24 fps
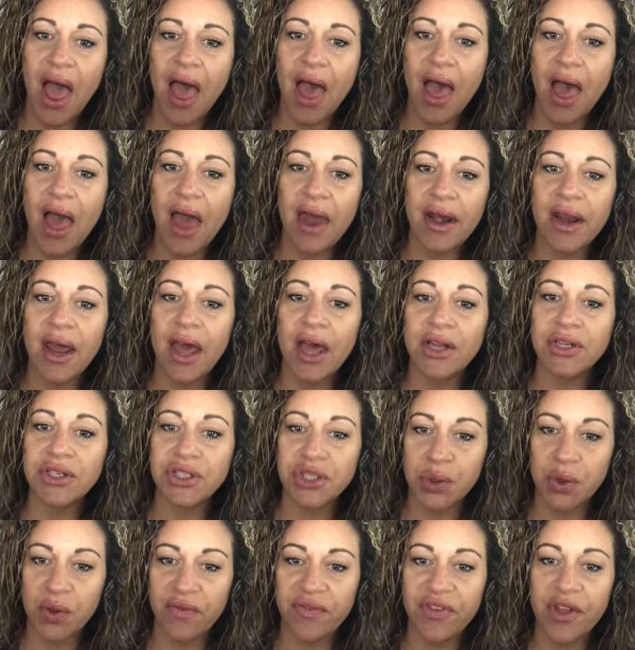and
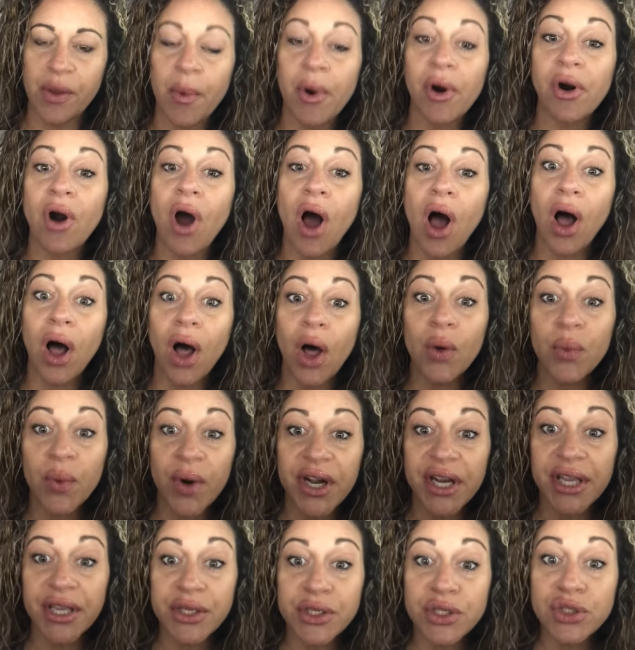two of them are
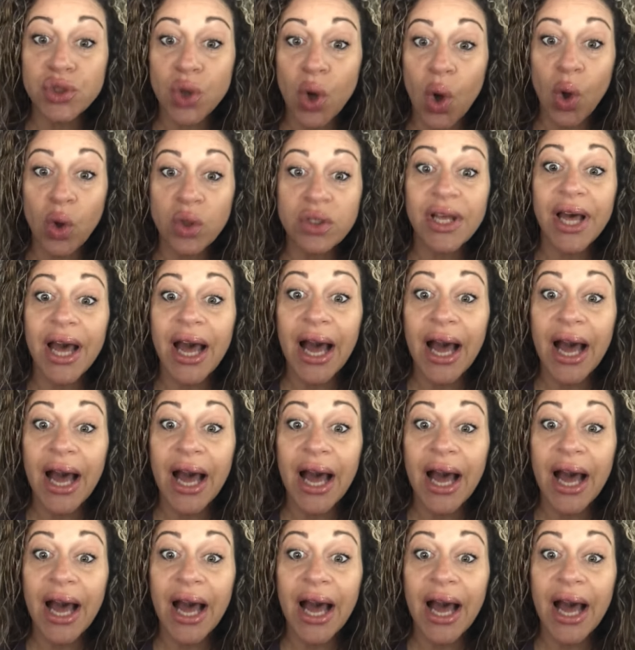already sold